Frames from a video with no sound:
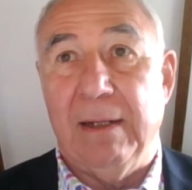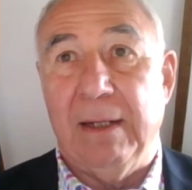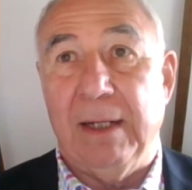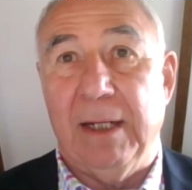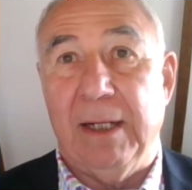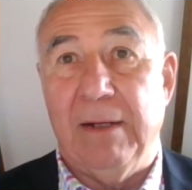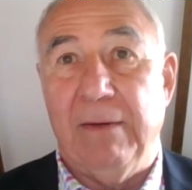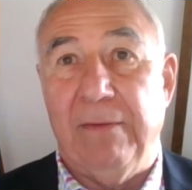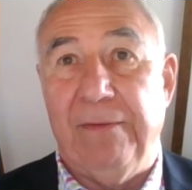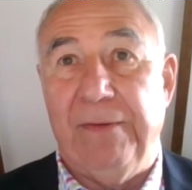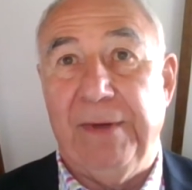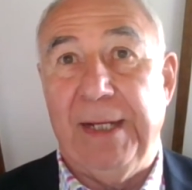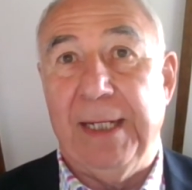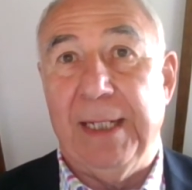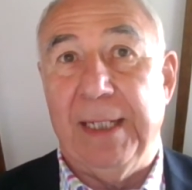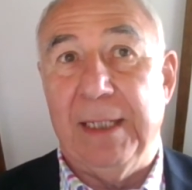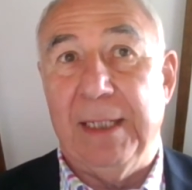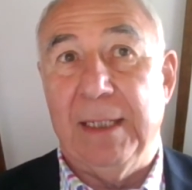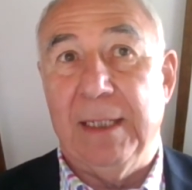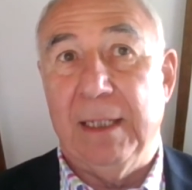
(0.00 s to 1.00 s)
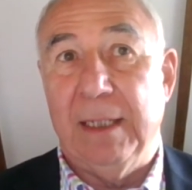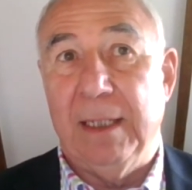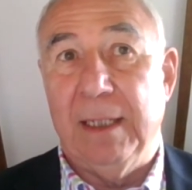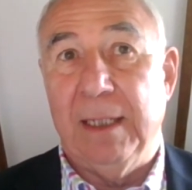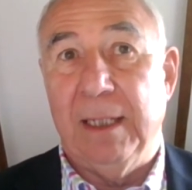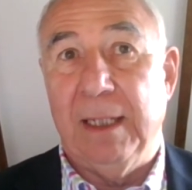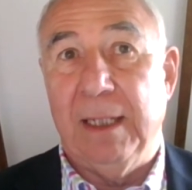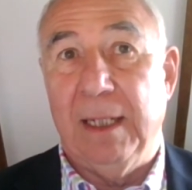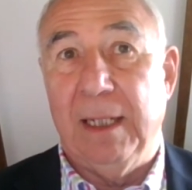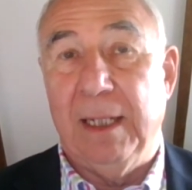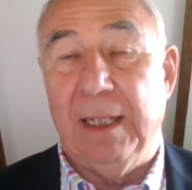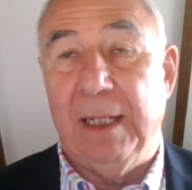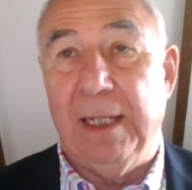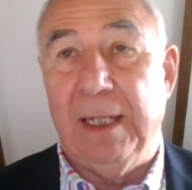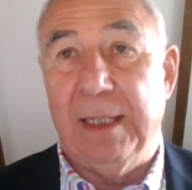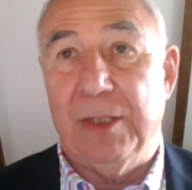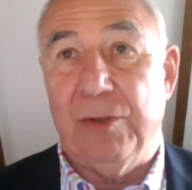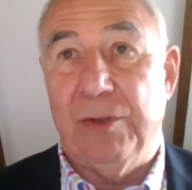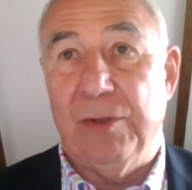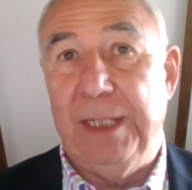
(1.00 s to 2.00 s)
configured
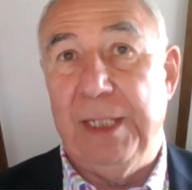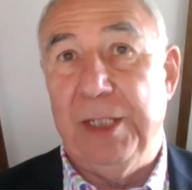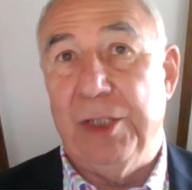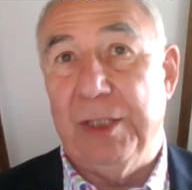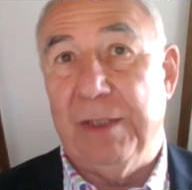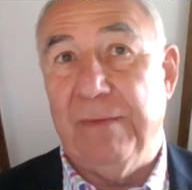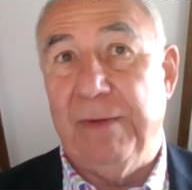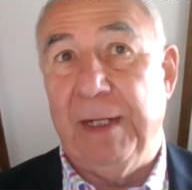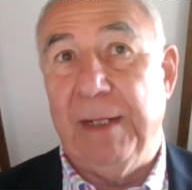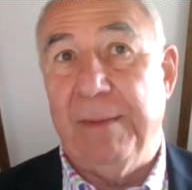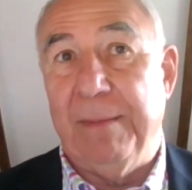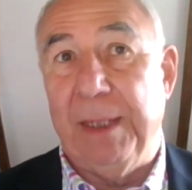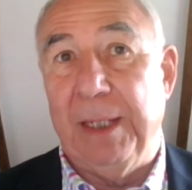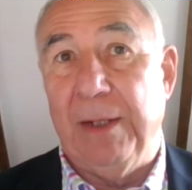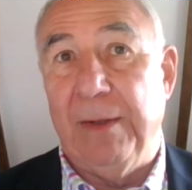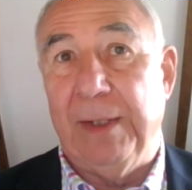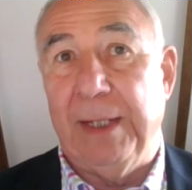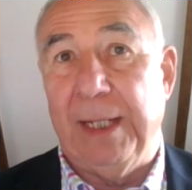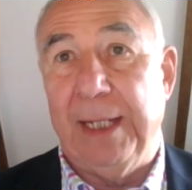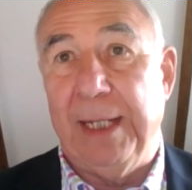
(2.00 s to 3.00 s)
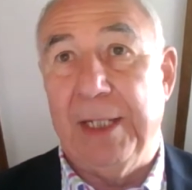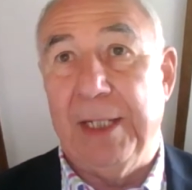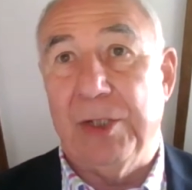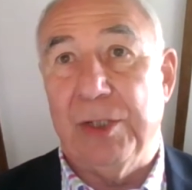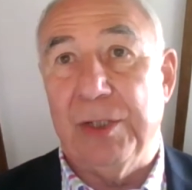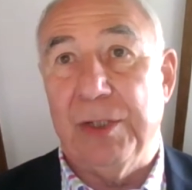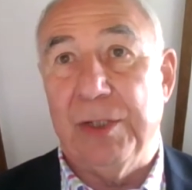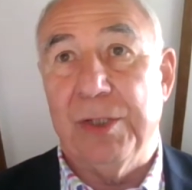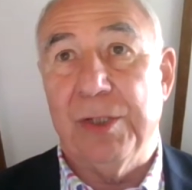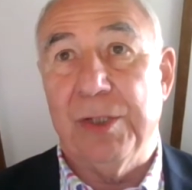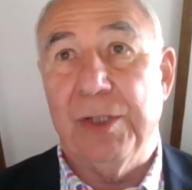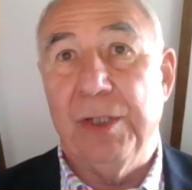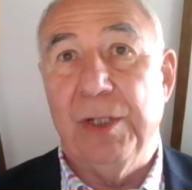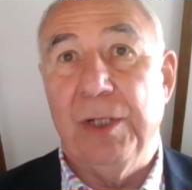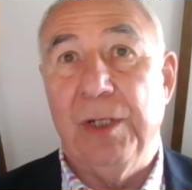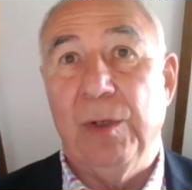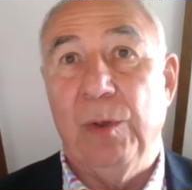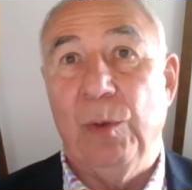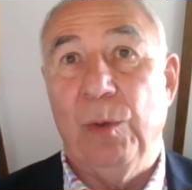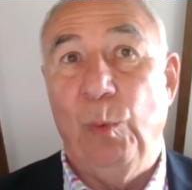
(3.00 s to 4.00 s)
strategic development locations
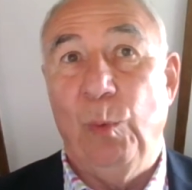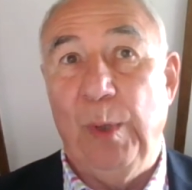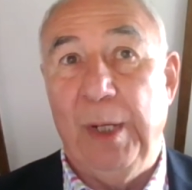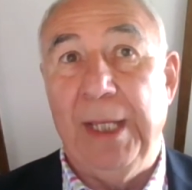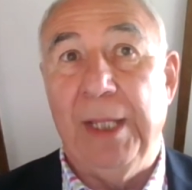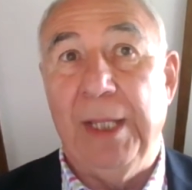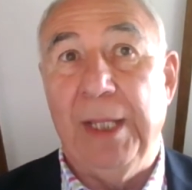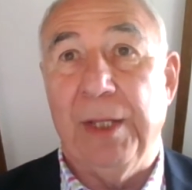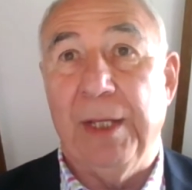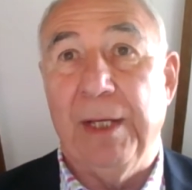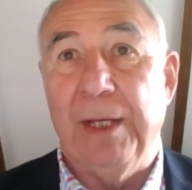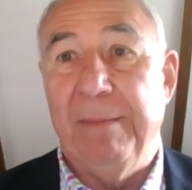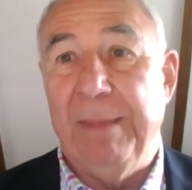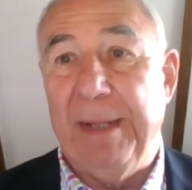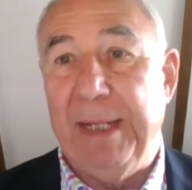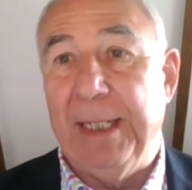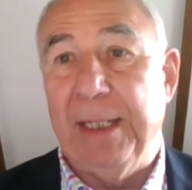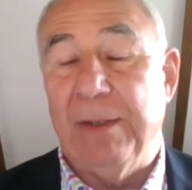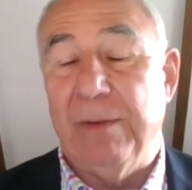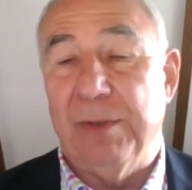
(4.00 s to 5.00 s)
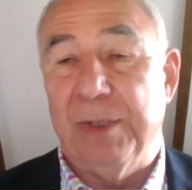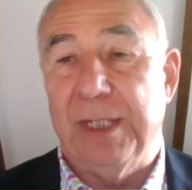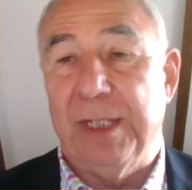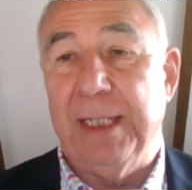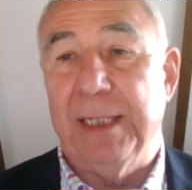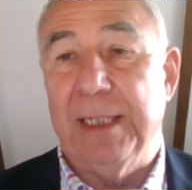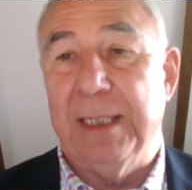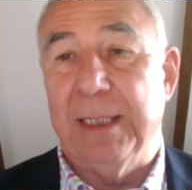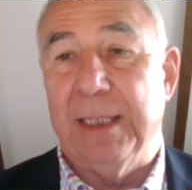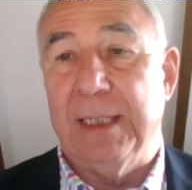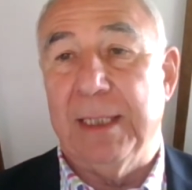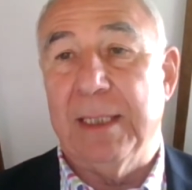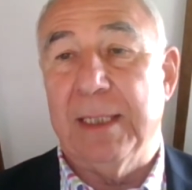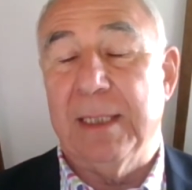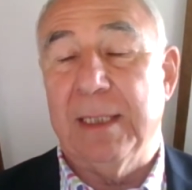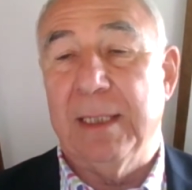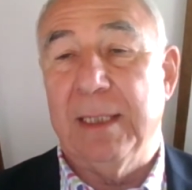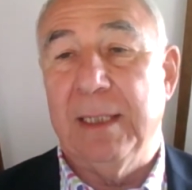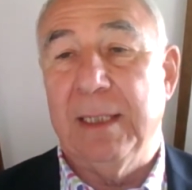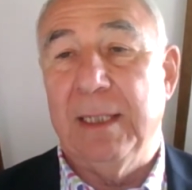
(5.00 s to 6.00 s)
with medical
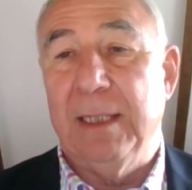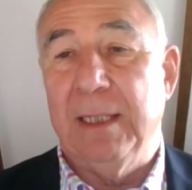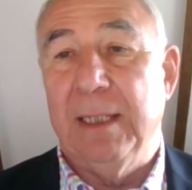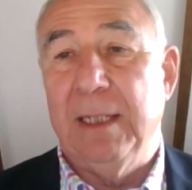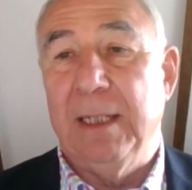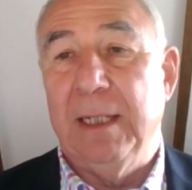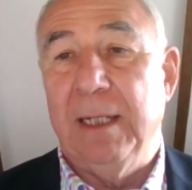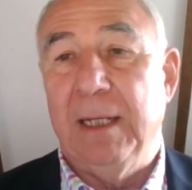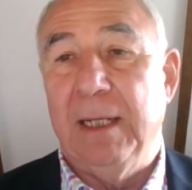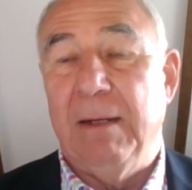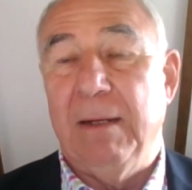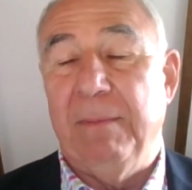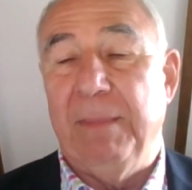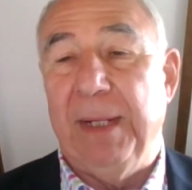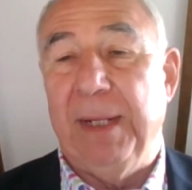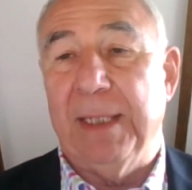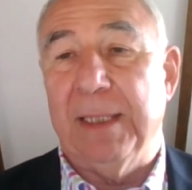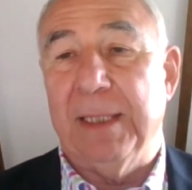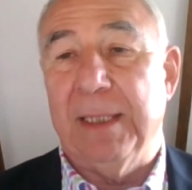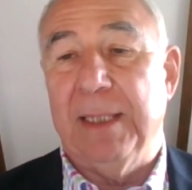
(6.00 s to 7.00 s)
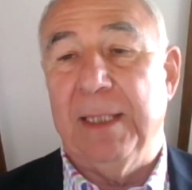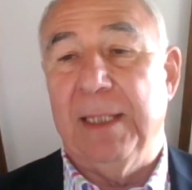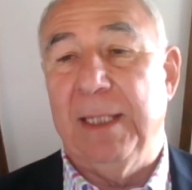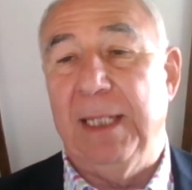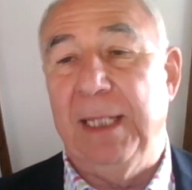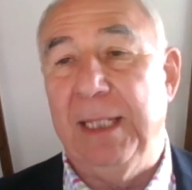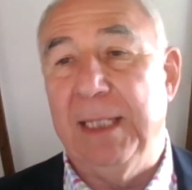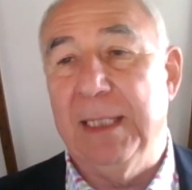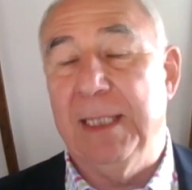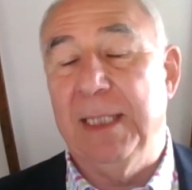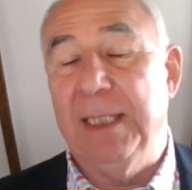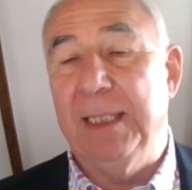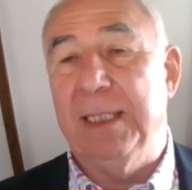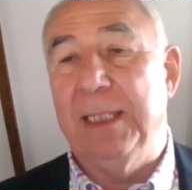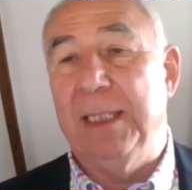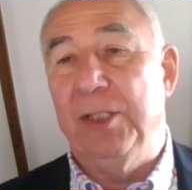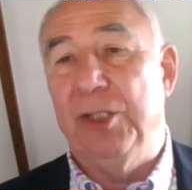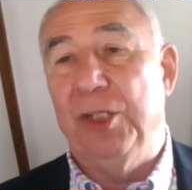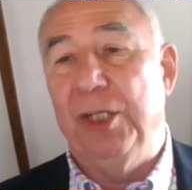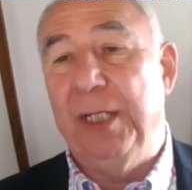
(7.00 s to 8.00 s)
centres, but the
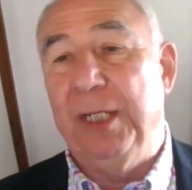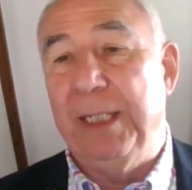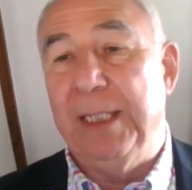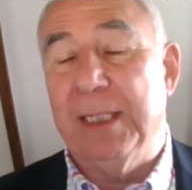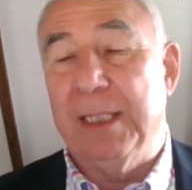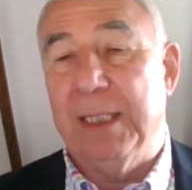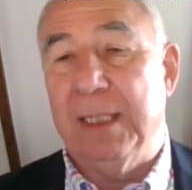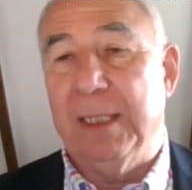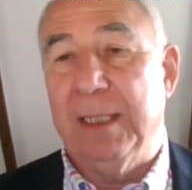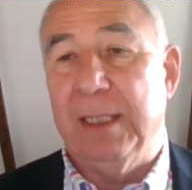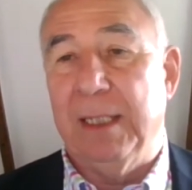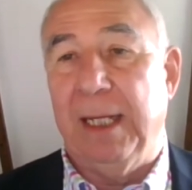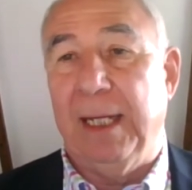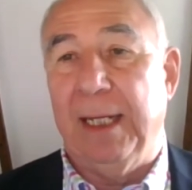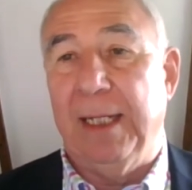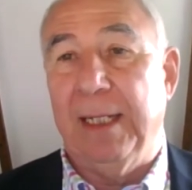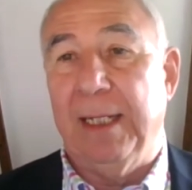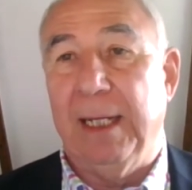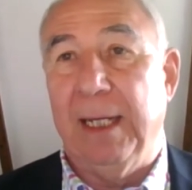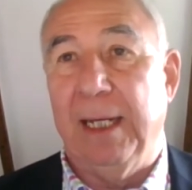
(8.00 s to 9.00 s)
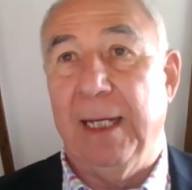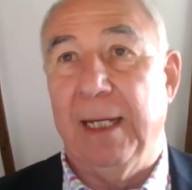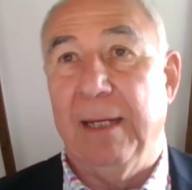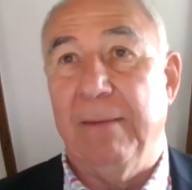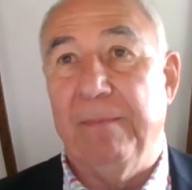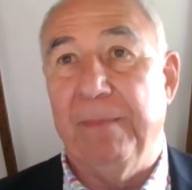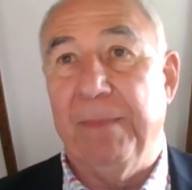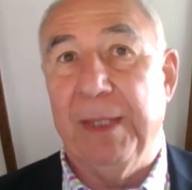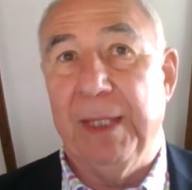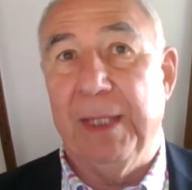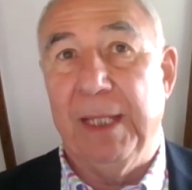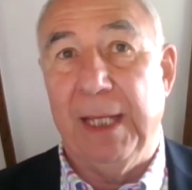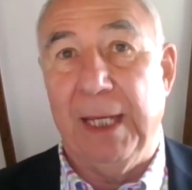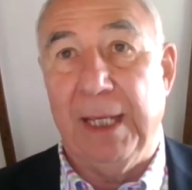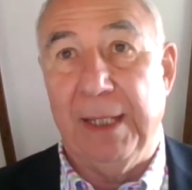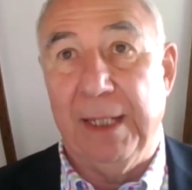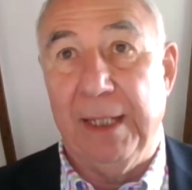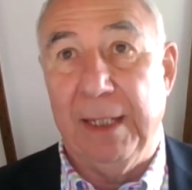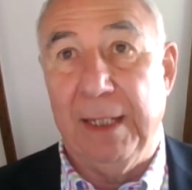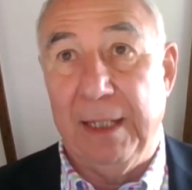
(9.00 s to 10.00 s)
CCGs and the
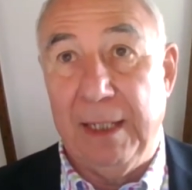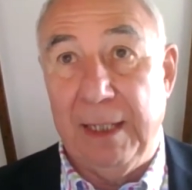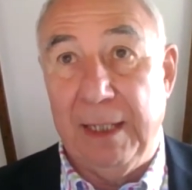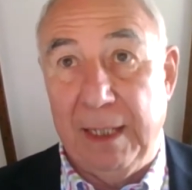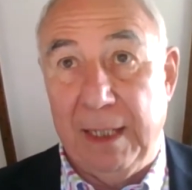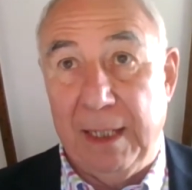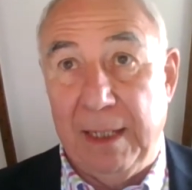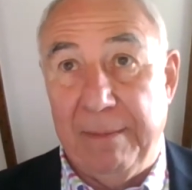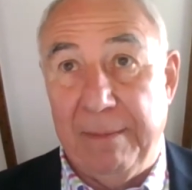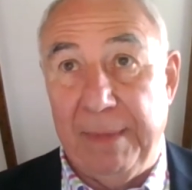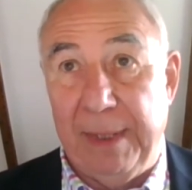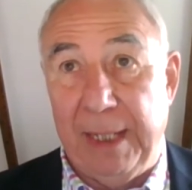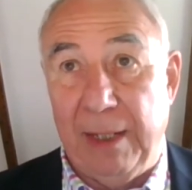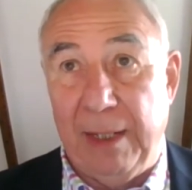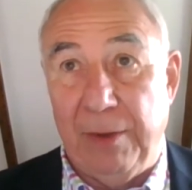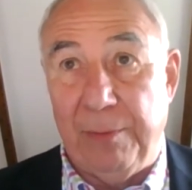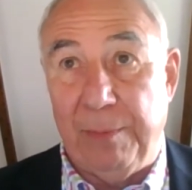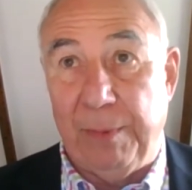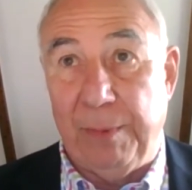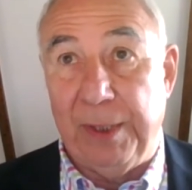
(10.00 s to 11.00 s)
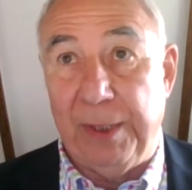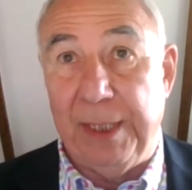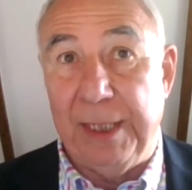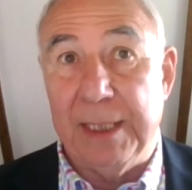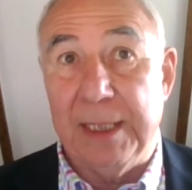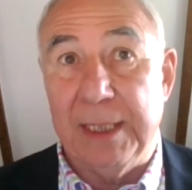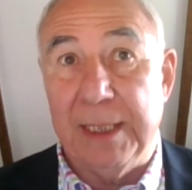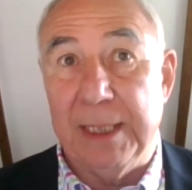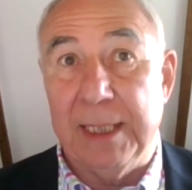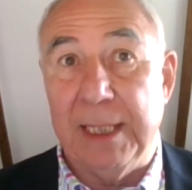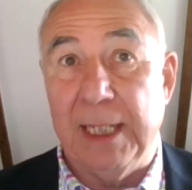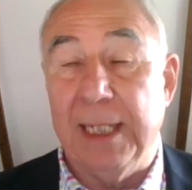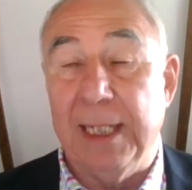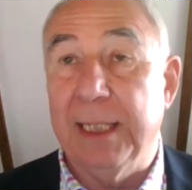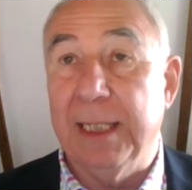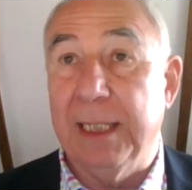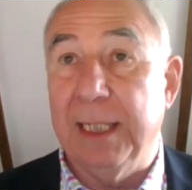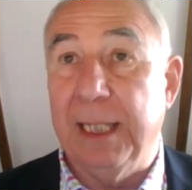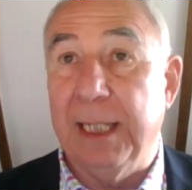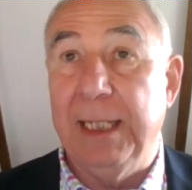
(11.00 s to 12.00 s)
other health bodies
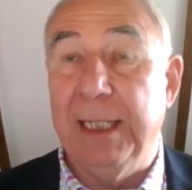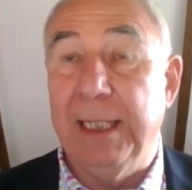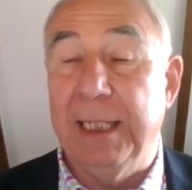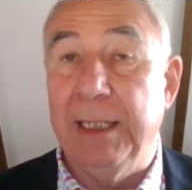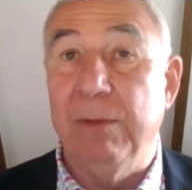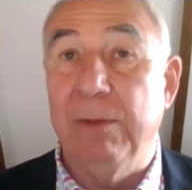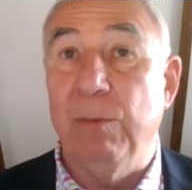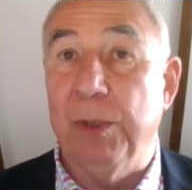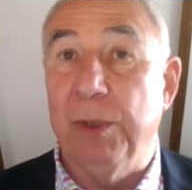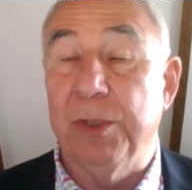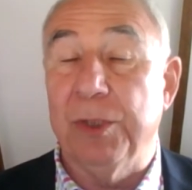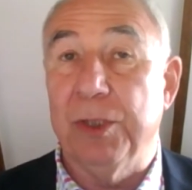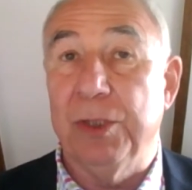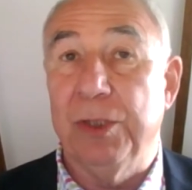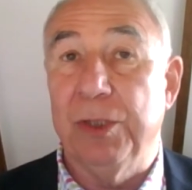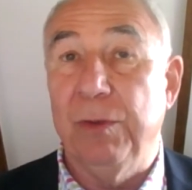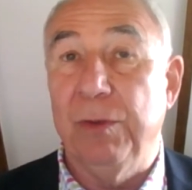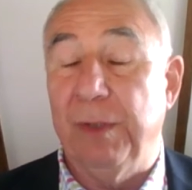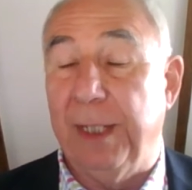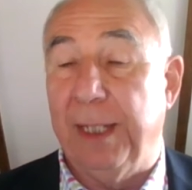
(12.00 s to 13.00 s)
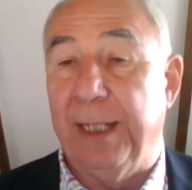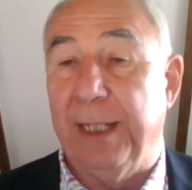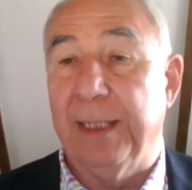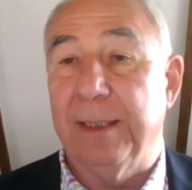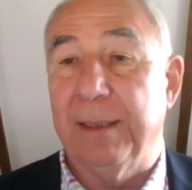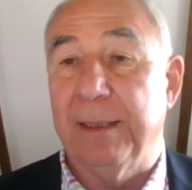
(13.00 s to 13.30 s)
decided they didn't want to do that.